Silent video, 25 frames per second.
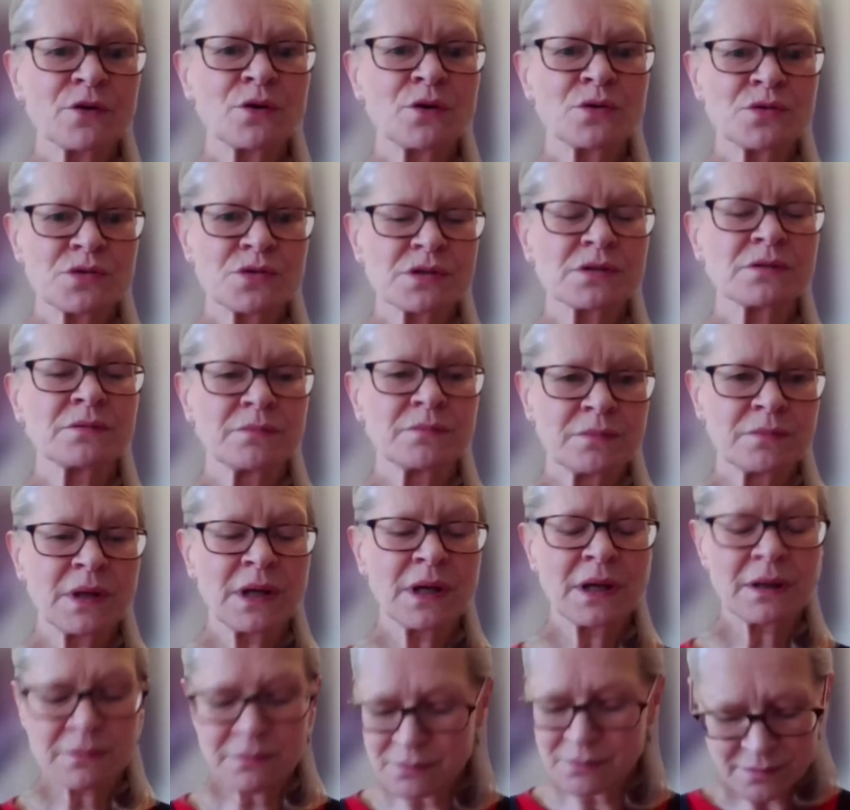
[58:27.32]
course,
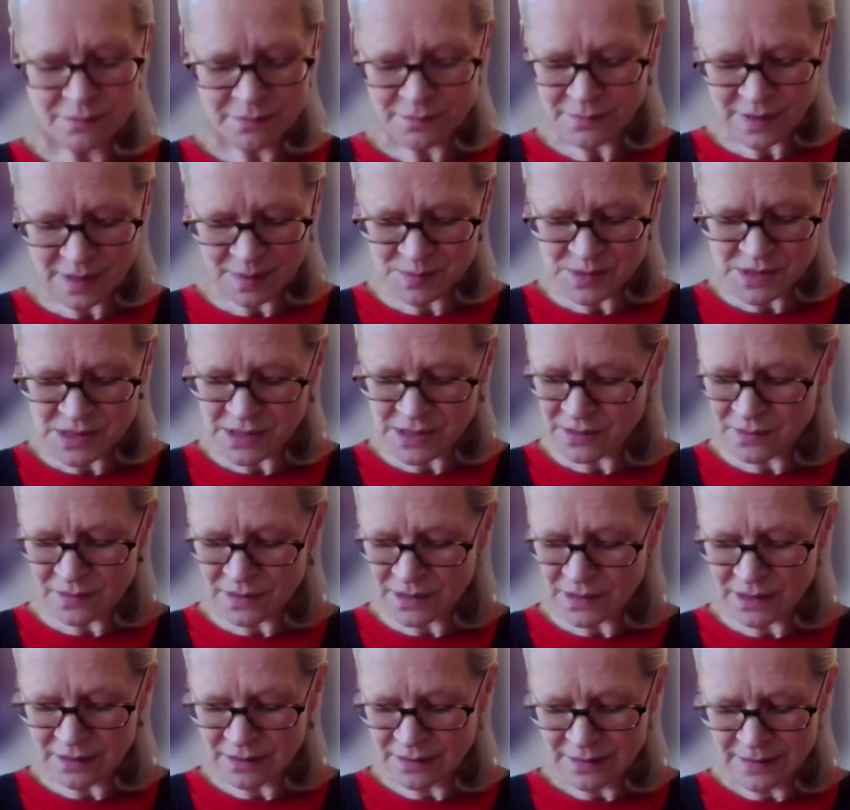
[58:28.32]
yeah,
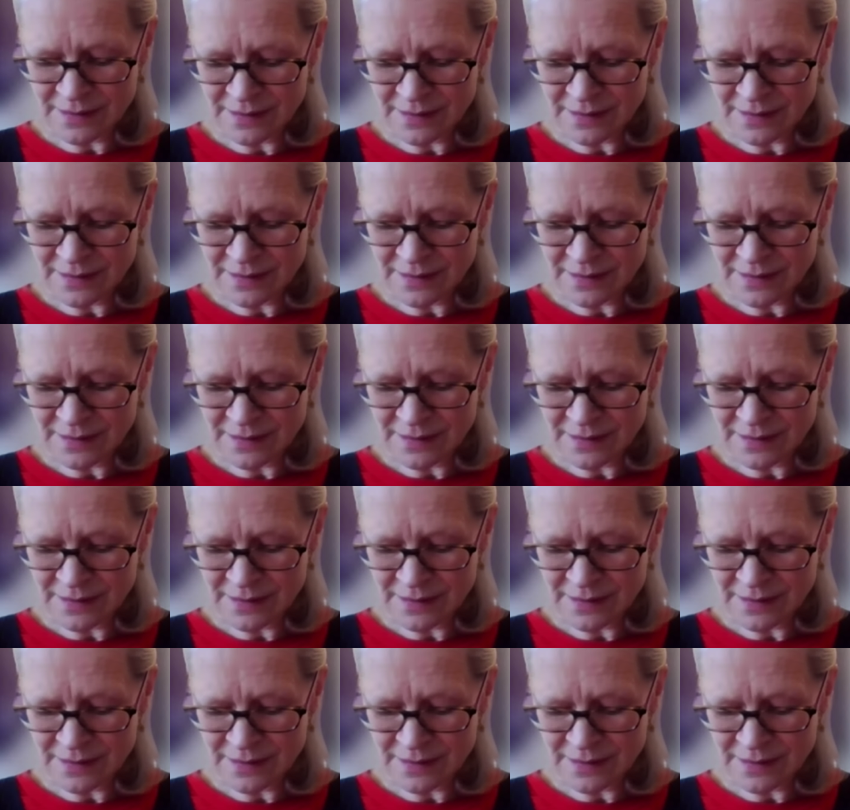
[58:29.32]
absolutely.